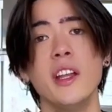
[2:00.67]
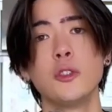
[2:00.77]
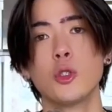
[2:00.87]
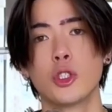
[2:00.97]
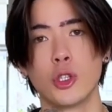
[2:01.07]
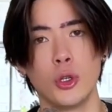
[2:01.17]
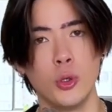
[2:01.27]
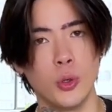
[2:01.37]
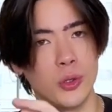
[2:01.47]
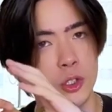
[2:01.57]
and to show
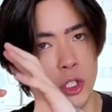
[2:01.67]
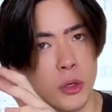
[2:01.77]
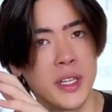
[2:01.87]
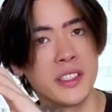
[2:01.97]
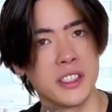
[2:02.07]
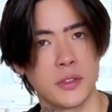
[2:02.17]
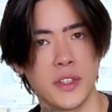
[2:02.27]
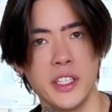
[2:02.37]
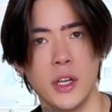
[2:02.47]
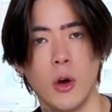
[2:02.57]
you during this
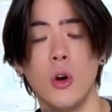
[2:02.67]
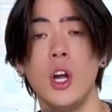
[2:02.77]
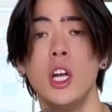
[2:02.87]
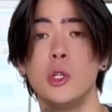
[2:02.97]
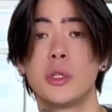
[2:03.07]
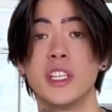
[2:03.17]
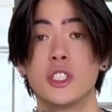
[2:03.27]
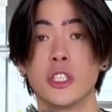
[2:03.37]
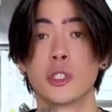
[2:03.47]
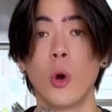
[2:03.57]
video, you
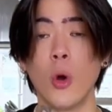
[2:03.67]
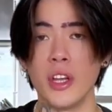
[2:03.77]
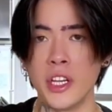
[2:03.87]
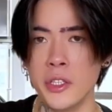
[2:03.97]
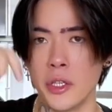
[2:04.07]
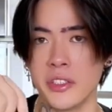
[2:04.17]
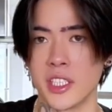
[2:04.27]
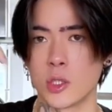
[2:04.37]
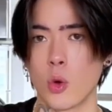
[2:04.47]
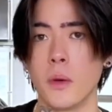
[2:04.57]
can just go in the
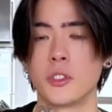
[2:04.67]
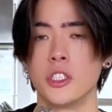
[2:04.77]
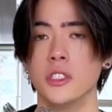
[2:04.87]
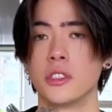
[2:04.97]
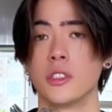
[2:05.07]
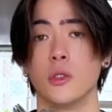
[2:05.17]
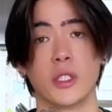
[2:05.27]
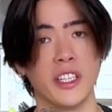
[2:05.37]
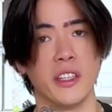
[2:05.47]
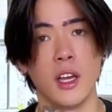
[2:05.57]
descriptions. You
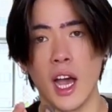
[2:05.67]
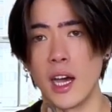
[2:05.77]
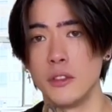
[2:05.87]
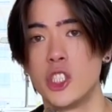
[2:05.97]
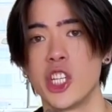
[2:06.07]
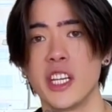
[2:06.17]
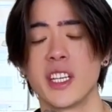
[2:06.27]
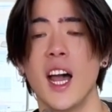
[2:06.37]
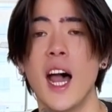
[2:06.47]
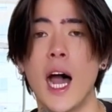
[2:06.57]
can have a check.
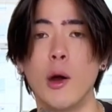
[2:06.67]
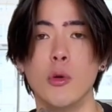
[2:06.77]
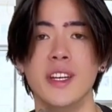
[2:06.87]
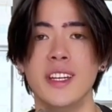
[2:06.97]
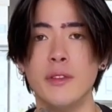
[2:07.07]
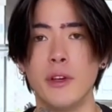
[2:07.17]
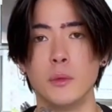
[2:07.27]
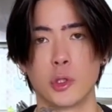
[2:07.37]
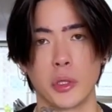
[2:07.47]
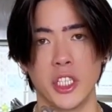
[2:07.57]
I will leave
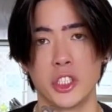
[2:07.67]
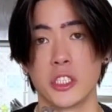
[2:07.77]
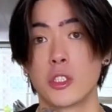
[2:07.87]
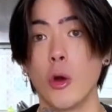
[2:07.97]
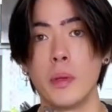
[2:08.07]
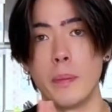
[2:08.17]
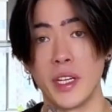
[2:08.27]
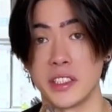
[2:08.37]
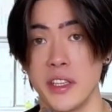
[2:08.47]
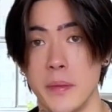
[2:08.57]
them so you can just copy
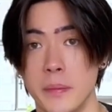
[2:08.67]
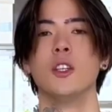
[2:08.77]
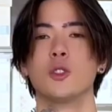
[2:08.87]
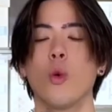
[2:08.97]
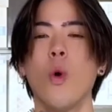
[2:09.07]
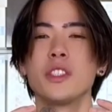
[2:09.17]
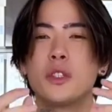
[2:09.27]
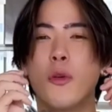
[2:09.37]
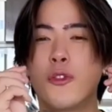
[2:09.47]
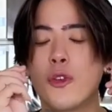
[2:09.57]
paste them. So what's
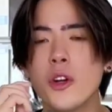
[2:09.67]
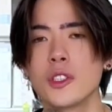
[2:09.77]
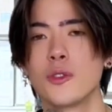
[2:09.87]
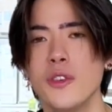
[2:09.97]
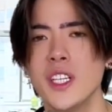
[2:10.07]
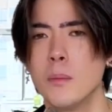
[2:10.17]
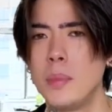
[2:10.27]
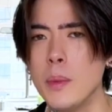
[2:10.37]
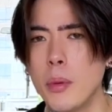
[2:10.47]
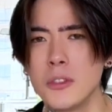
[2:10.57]
the first thing
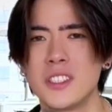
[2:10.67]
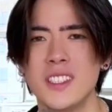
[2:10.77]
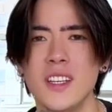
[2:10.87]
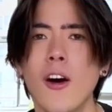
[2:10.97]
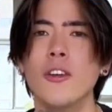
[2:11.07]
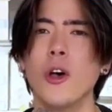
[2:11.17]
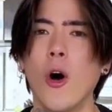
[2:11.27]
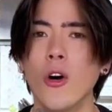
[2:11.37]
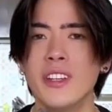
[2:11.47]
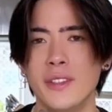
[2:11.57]
people see on
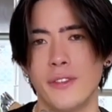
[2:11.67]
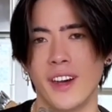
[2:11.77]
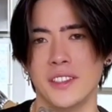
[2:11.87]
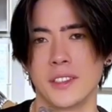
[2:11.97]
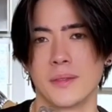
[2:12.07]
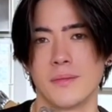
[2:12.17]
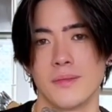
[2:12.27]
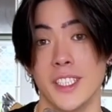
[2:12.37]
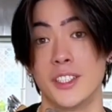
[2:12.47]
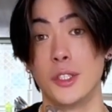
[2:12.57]
OnlyFans?
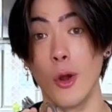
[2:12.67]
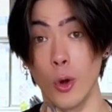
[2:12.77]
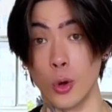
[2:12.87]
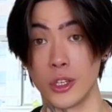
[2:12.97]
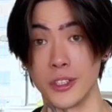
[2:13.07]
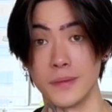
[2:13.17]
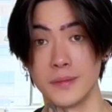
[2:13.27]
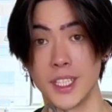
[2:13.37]
Is the look.